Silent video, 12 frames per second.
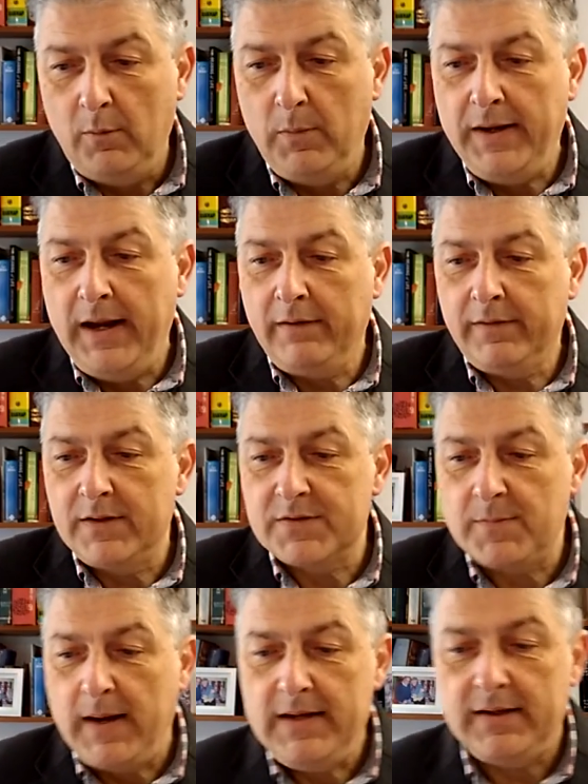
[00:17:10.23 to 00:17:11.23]
When Aaron
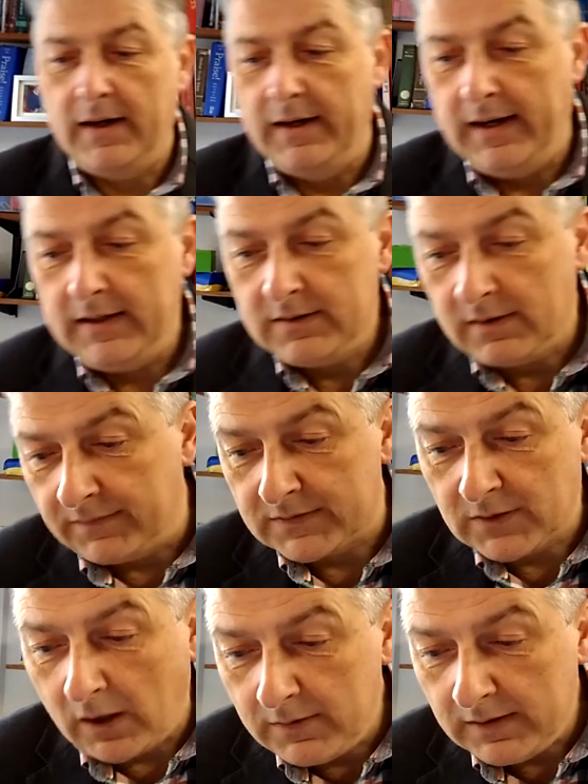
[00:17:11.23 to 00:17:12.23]
has made an end of
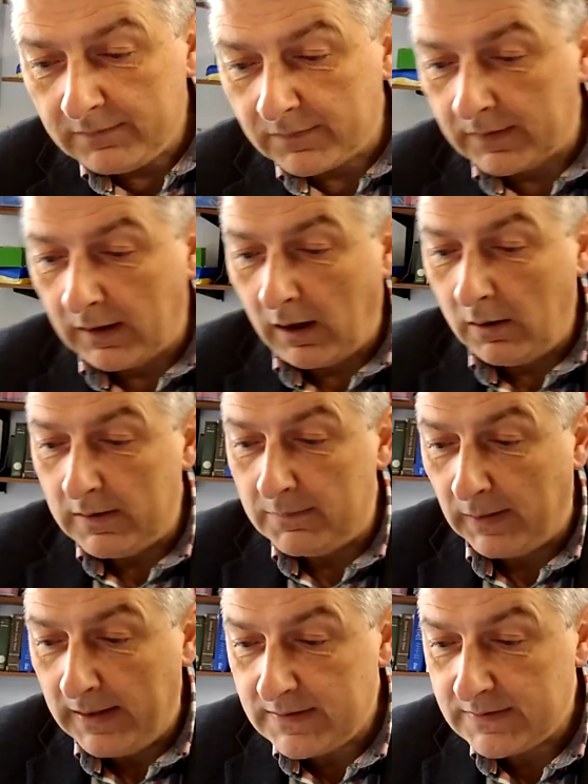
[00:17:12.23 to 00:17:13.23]
atoning for the holy
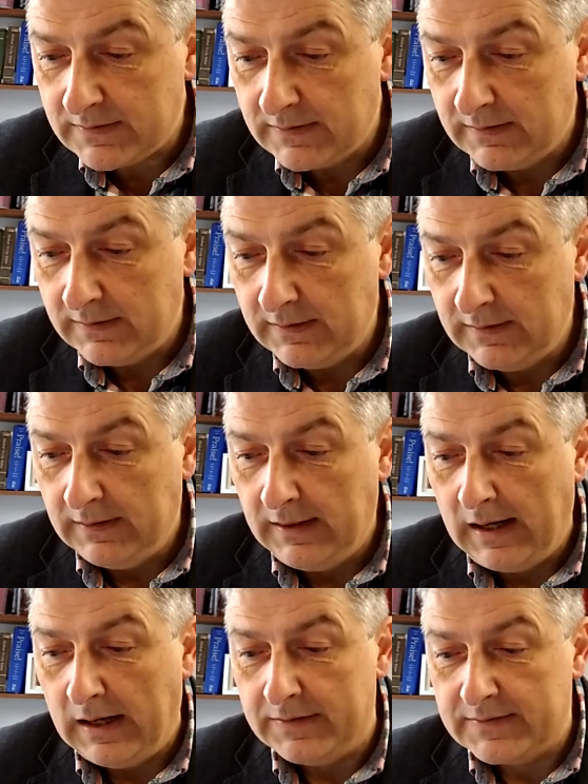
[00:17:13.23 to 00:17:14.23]
place
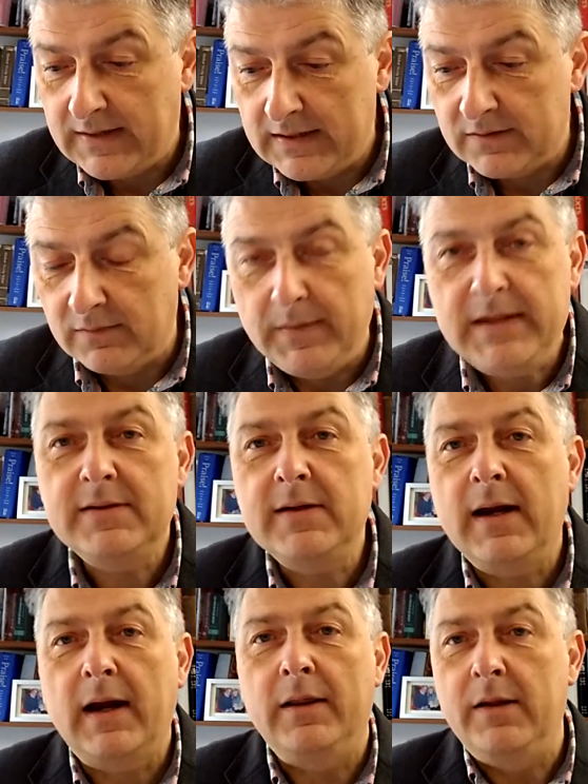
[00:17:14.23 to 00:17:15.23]
and the tent of
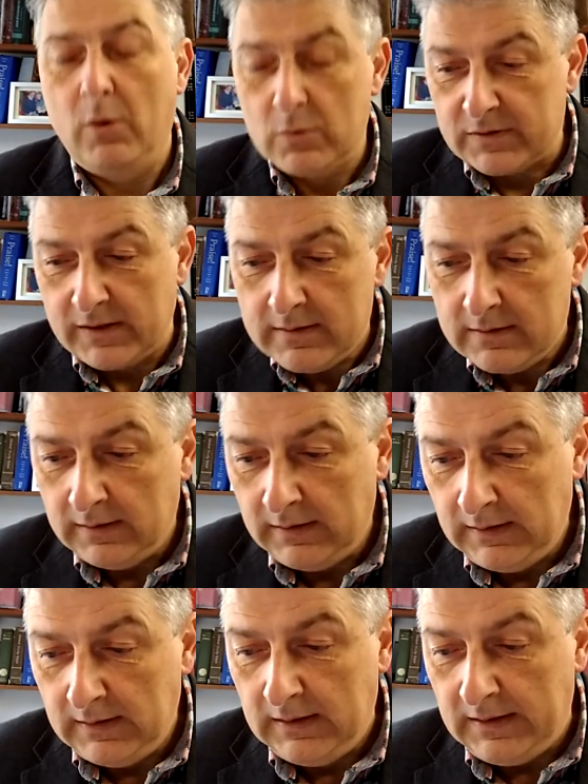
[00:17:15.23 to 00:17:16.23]
meeting and the altar,
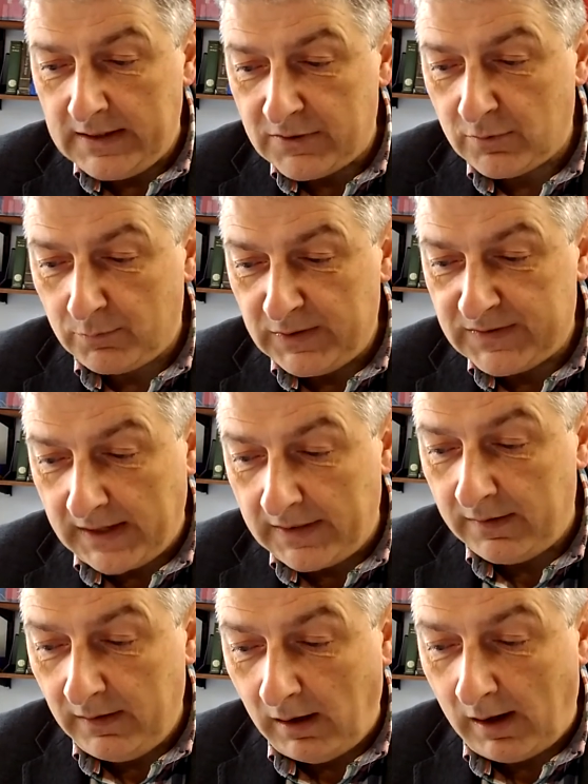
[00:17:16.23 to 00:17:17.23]
he shall
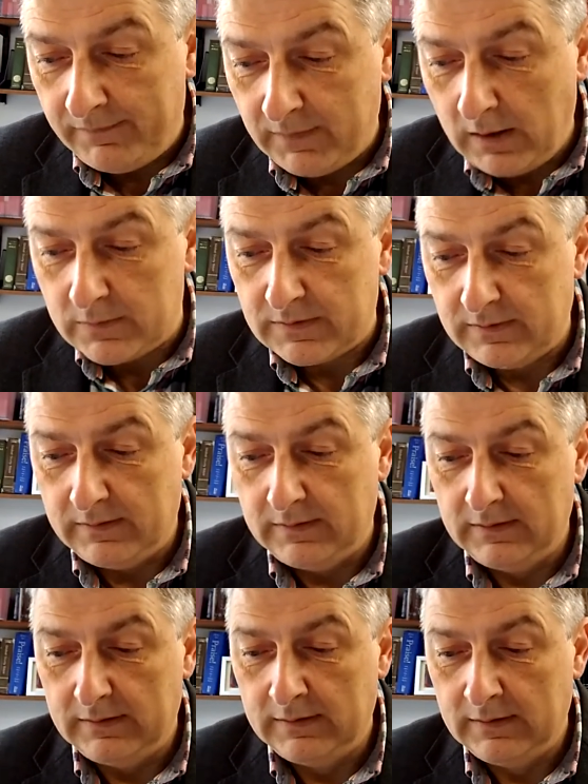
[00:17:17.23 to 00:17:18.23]
present the live goat.
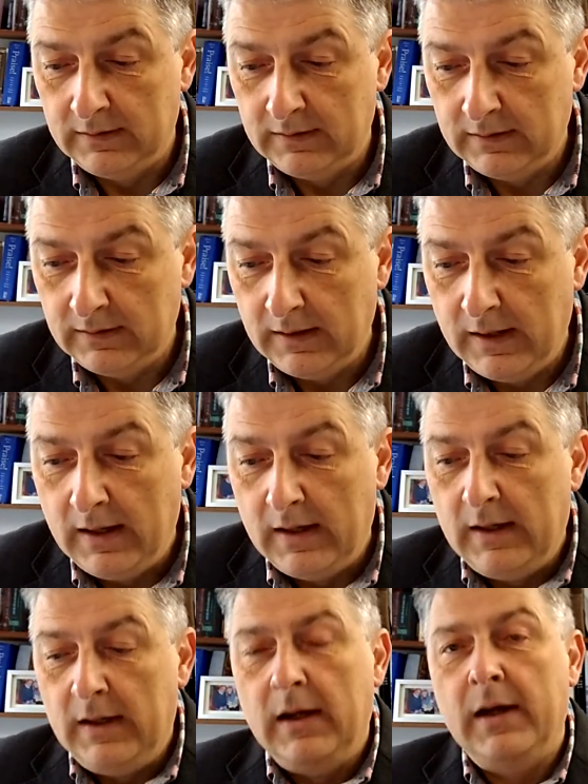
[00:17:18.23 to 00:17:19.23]

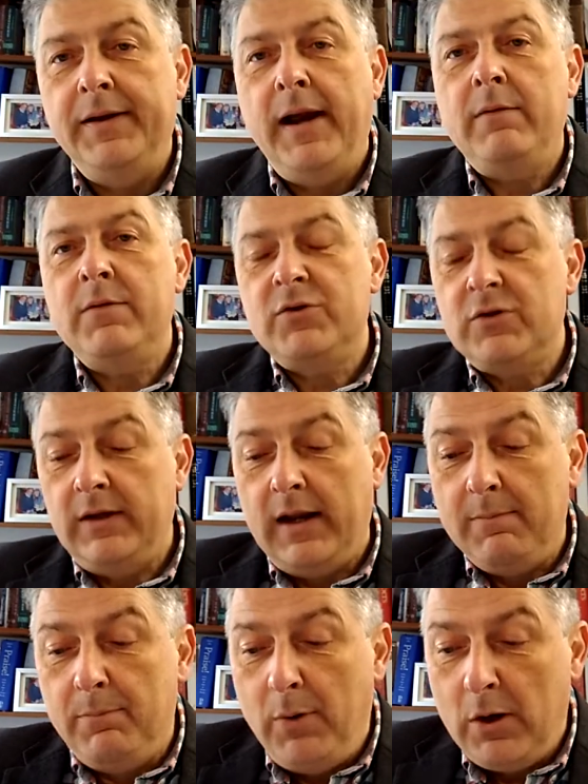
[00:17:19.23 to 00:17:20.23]
And Aaron shall
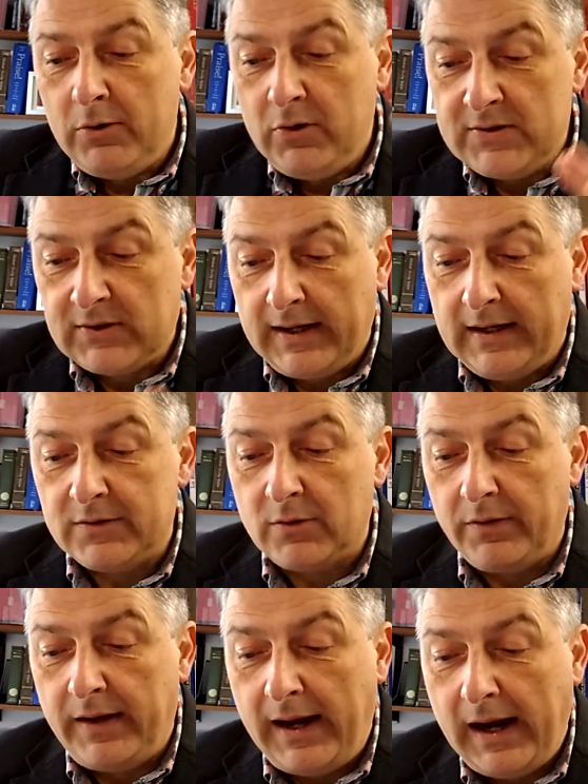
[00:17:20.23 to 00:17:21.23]
lay both his hands
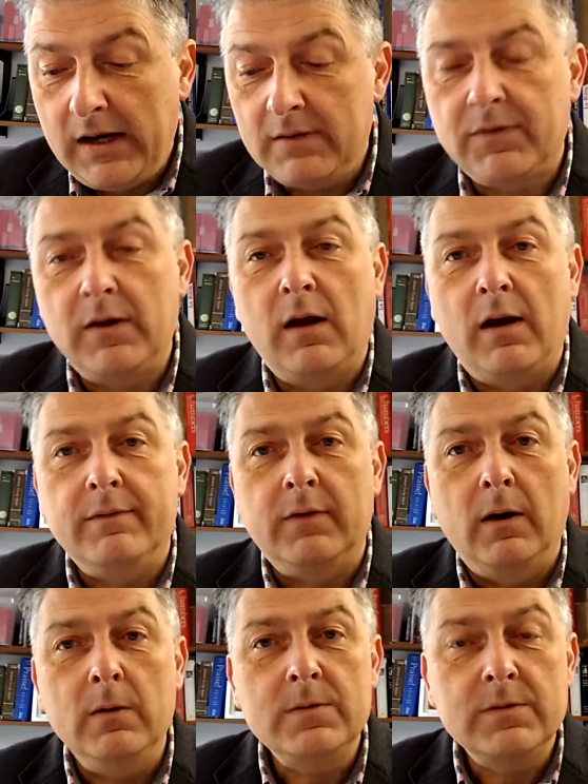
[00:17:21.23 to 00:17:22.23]
on the head of the live
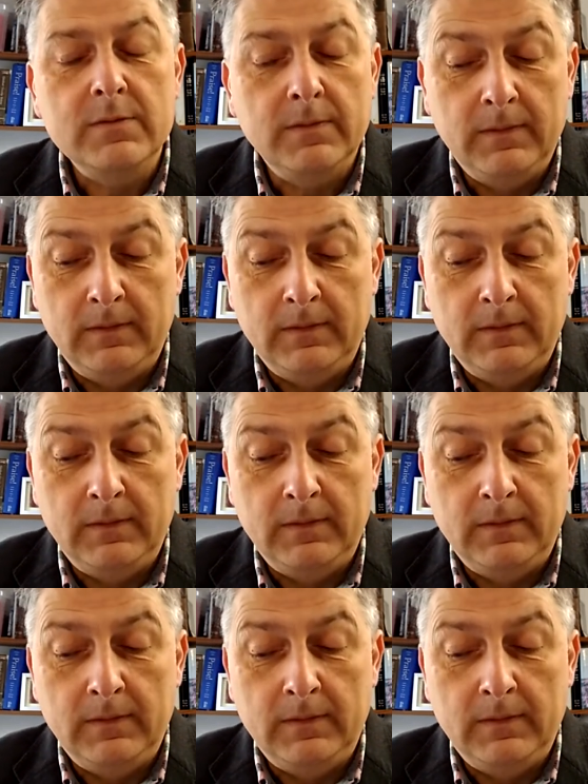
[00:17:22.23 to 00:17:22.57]
goat